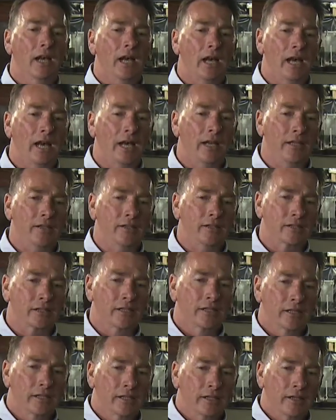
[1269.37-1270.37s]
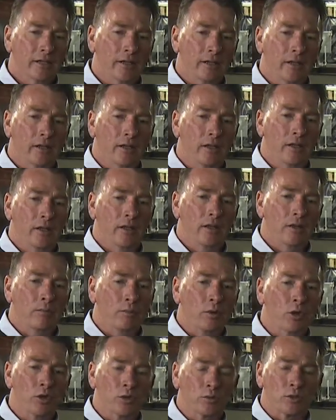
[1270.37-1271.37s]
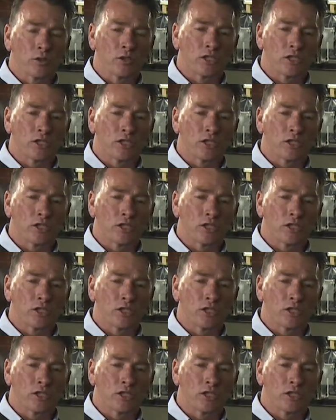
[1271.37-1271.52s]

and the boat will